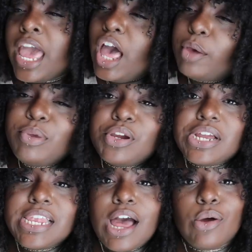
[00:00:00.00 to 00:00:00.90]
Help your
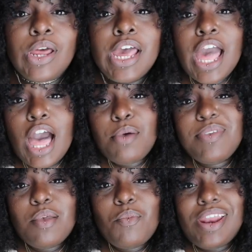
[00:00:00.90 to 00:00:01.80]
girl out. Help
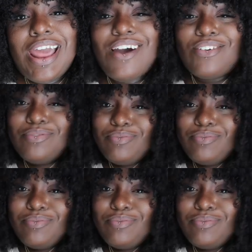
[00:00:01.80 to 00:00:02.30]
someone out.